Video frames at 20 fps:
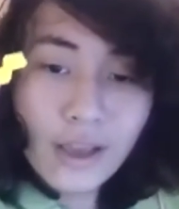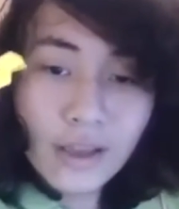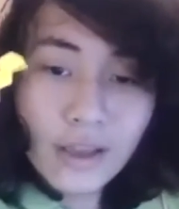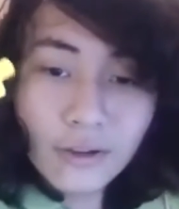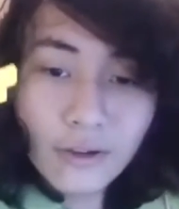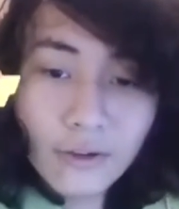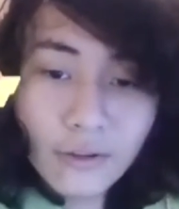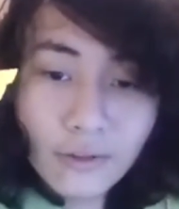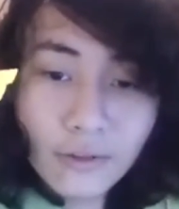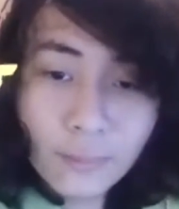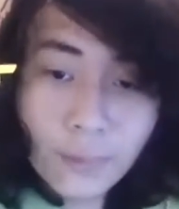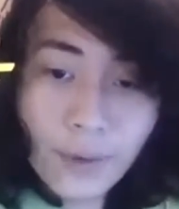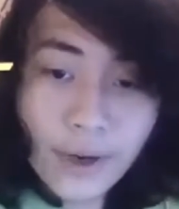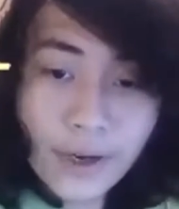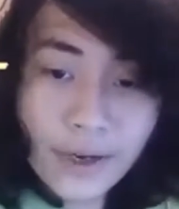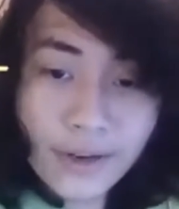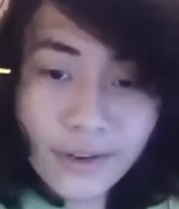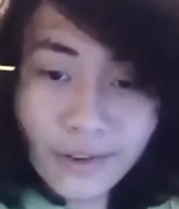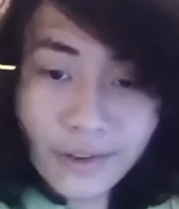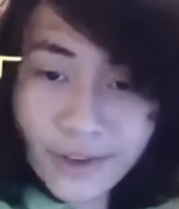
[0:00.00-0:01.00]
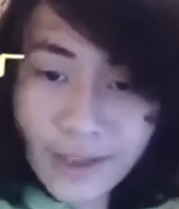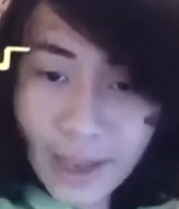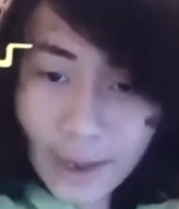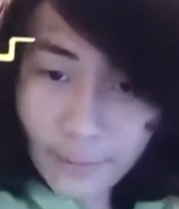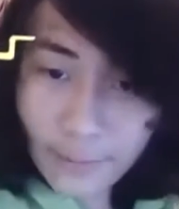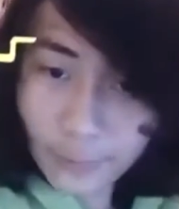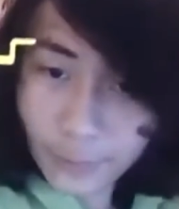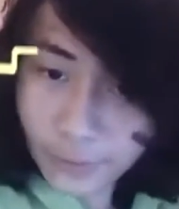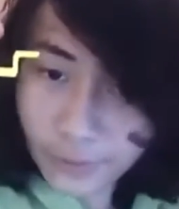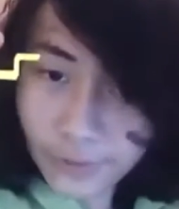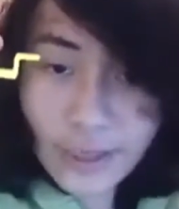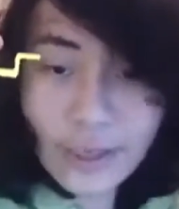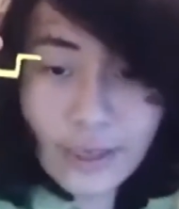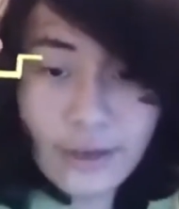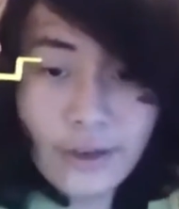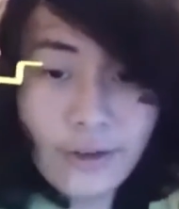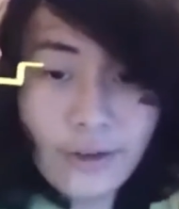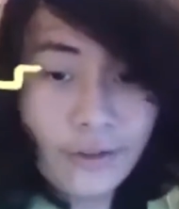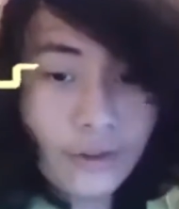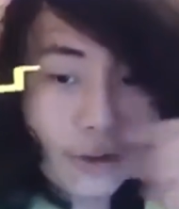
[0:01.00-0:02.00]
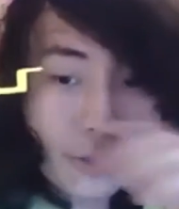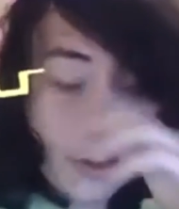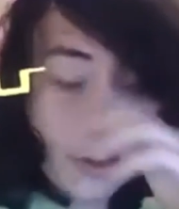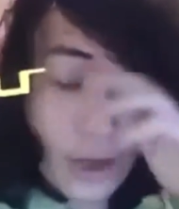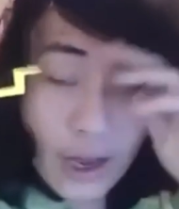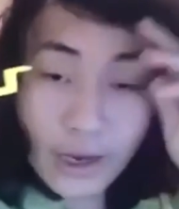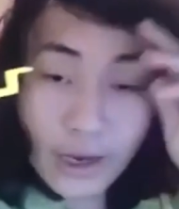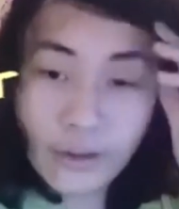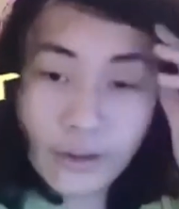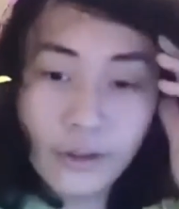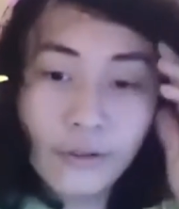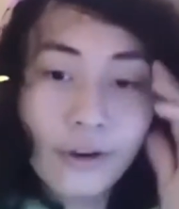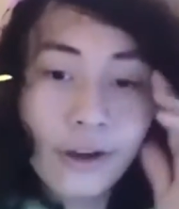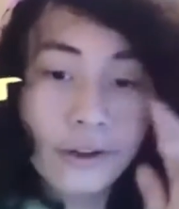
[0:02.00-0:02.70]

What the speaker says: Little button scaffolds that I could use to hot glue.